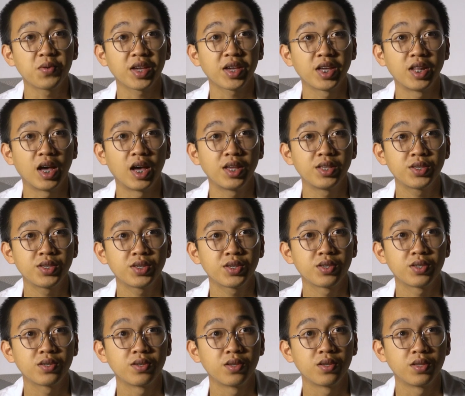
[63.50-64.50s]
we can
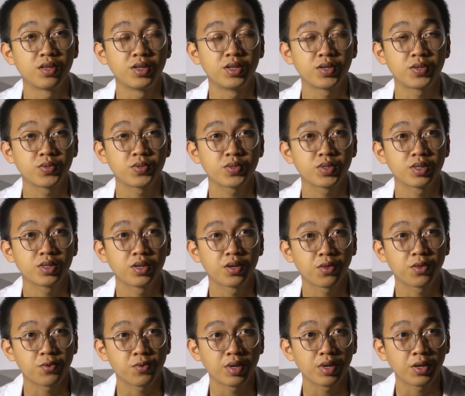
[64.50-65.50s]
answer those
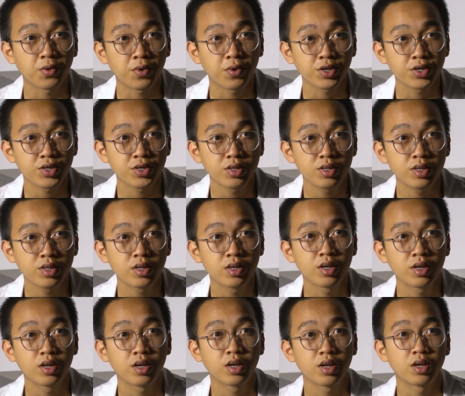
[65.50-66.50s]
three questions,
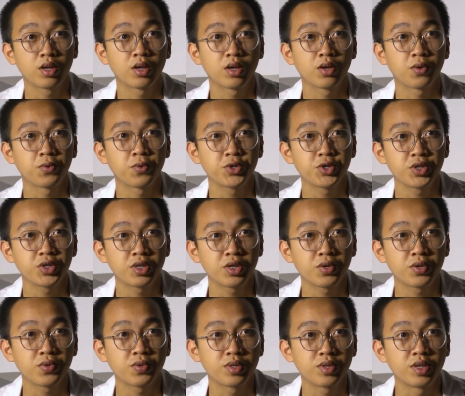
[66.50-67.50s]
we should
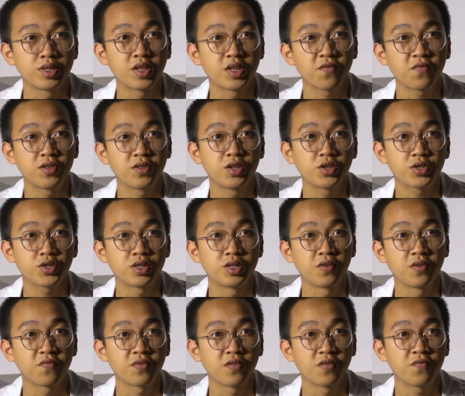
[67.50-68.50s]
know the definition
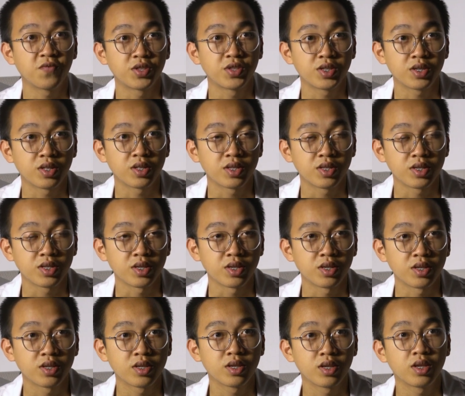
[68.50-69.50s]
of infertility.
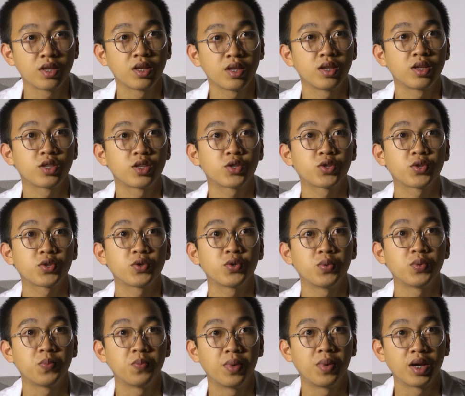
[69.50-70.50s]

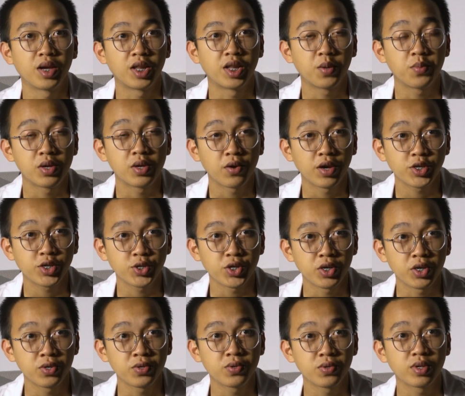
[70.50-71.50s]
So, by
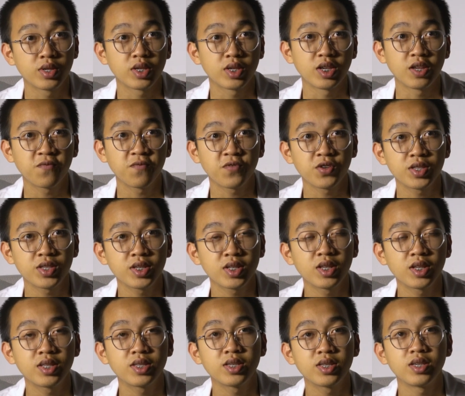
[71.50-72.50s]
WHO,
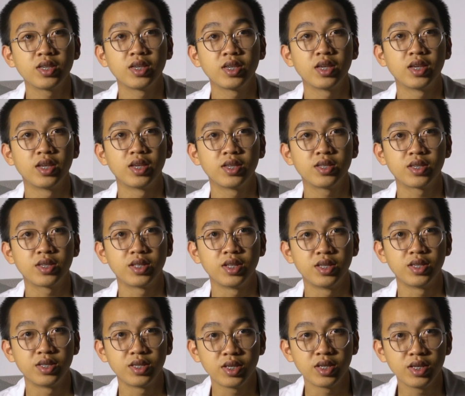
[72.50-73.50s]
infertility is a
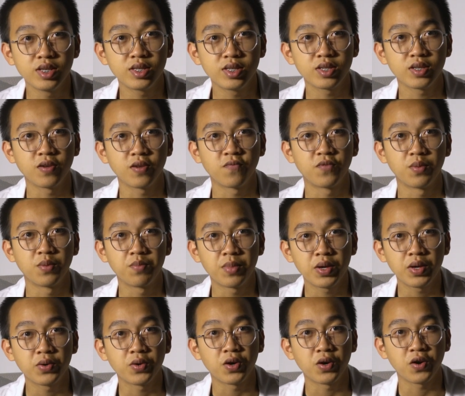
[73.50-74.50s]
disease of the
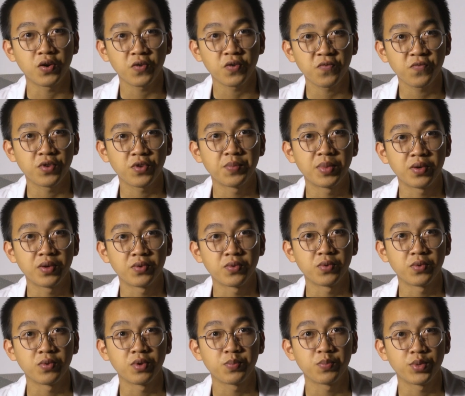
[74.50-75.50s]
male or female
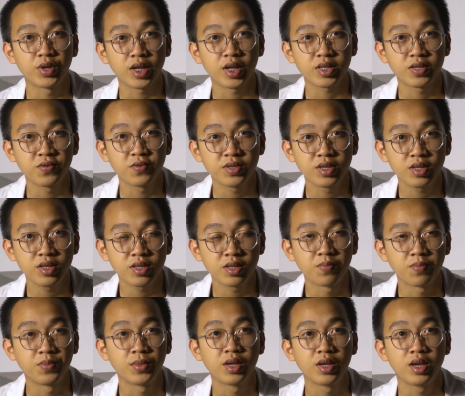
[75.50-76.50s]
reproductive
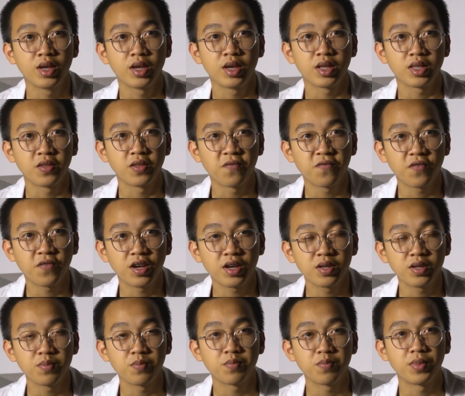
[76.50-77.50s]
system
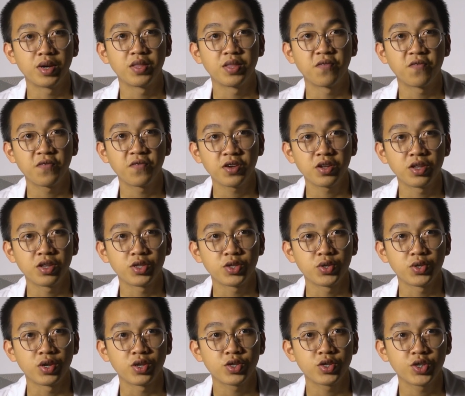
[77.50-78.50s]
defined by the failure
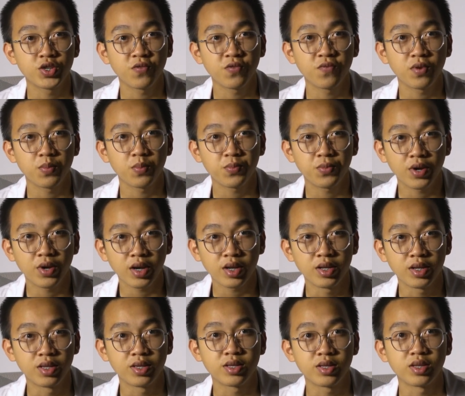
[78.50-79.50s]
to achieve
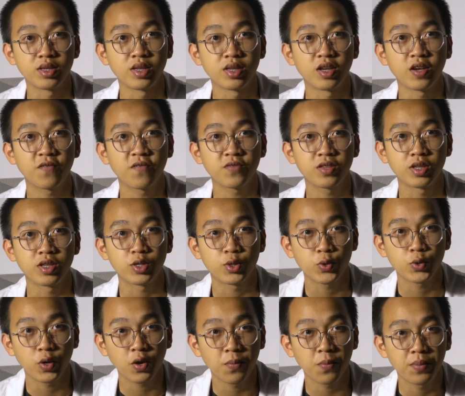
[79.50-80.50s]
pregnancy after
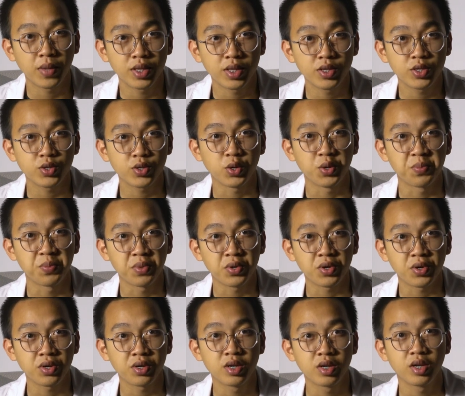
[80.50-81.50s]
12 months or
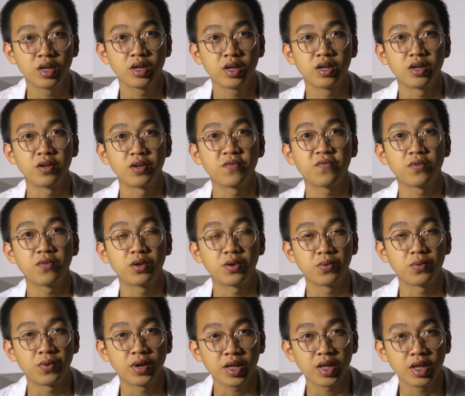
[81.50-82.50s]
more of
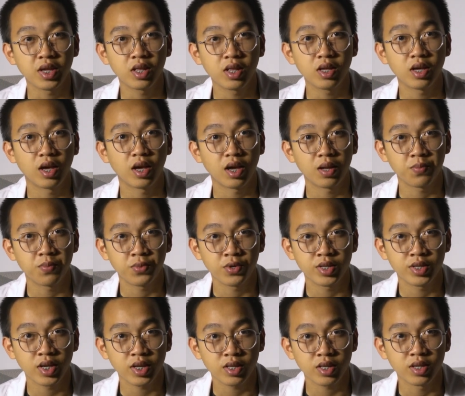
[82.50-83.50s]
regular
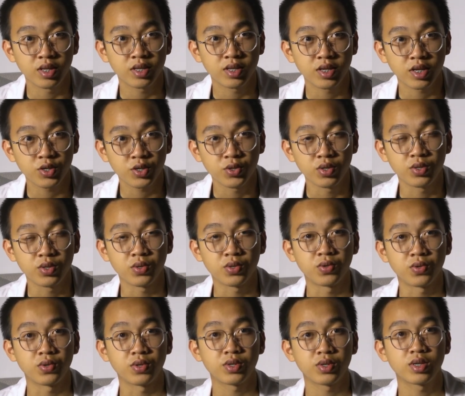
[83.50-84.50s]
unprotected sexual
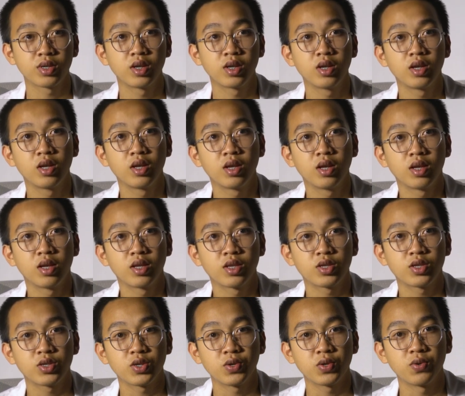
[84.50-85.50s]
intercourse.
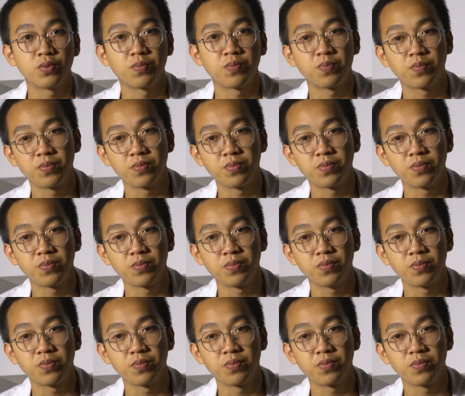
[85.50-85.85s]
So,